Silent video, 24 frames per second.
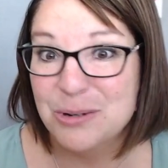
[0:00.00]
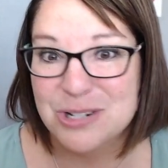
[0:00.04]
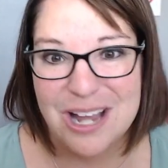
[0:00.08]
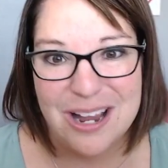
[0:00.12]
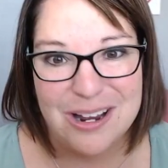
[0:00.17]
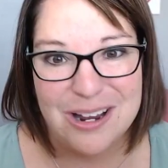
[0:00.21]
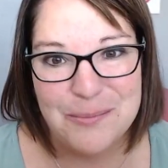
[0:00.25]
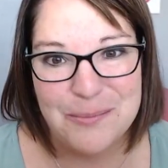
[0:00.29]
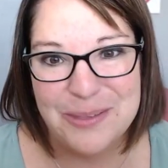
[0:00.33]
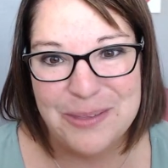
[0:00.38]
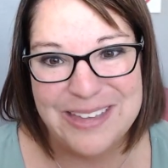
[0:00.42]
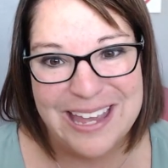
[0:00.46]
We're
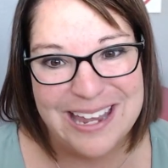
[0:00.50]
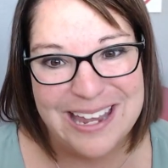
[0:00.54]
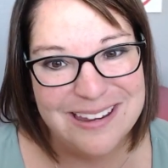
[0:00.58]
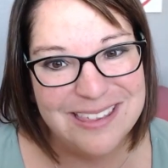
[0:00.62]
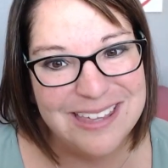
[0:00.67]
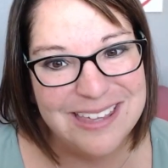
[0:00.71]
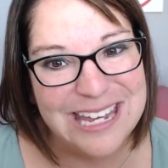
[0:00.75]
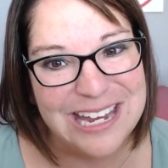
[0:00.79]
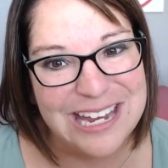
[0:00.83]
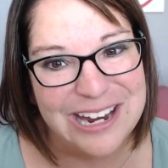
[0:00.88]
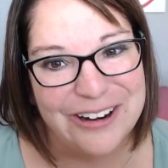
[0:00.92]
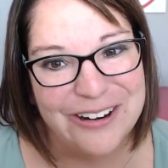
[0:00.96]
talking about the
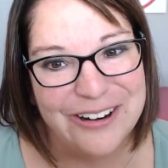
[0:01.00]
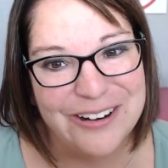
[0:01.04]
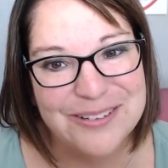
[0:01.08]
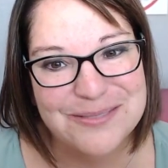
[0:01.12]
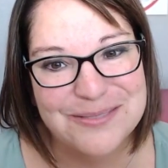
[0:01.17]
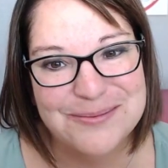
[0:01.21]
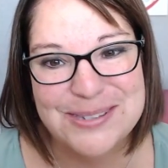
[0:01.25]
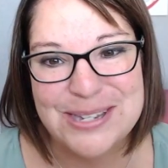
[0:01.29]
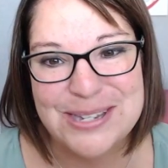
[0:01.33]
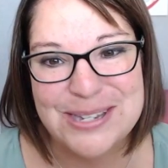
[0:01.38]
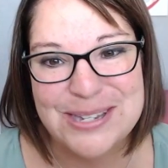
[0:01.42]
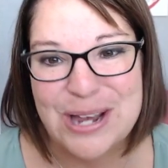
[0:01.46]
end of the
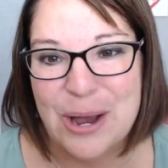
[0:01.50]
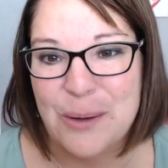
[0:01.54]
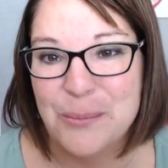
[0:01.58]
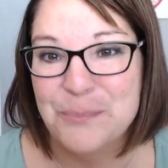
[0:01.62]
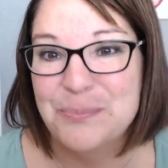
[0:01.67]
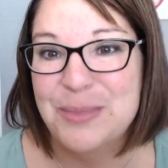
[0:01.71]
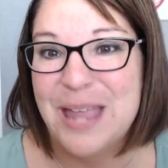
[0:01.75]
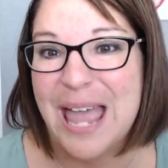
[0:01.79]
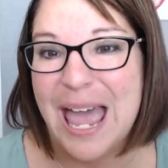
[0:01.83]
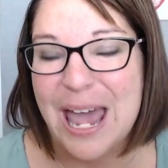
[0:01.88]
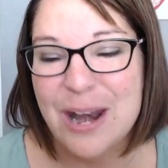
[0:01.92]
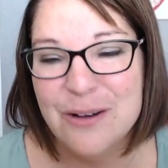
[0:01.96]
year. So
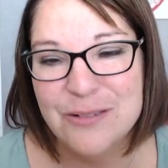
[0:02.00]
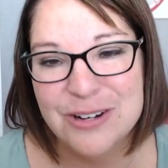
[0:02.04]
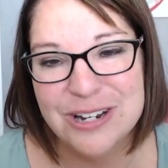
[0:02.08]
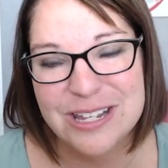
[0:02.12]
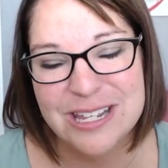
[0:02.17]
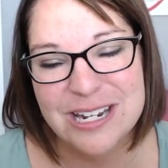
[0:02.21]
head over to